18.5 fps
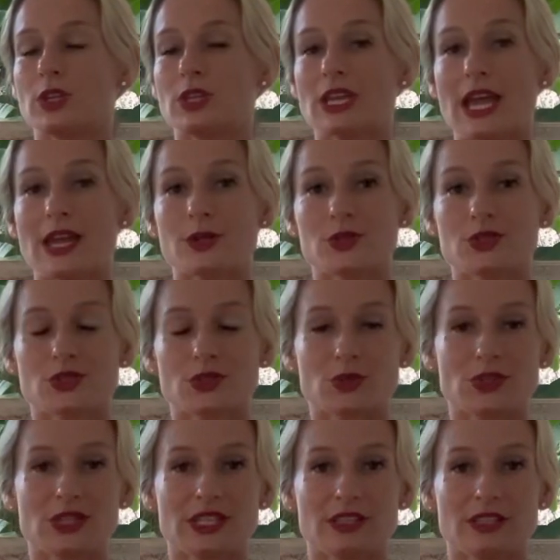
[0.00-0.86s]
I also
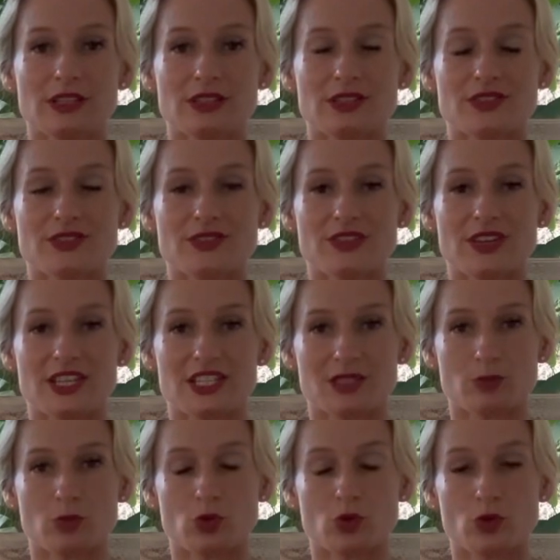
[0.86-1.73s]
created a
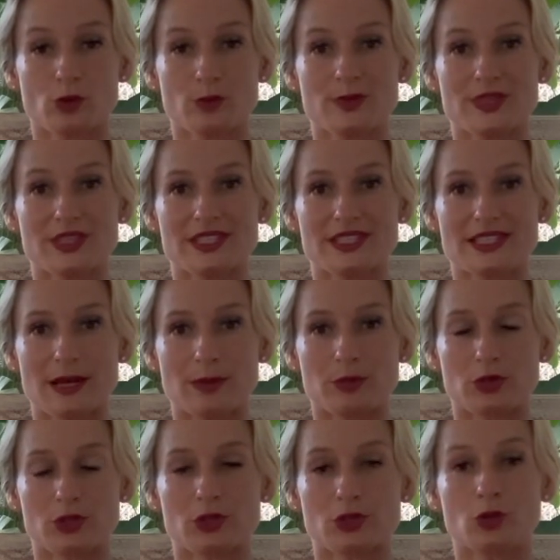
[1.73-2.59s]
Facebook group, the
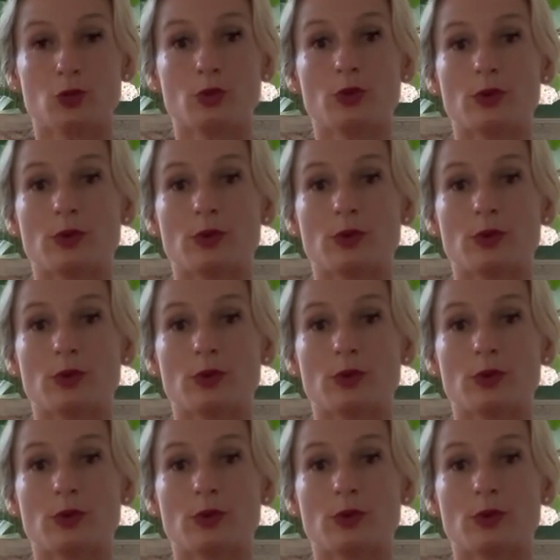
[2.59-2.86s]
support group,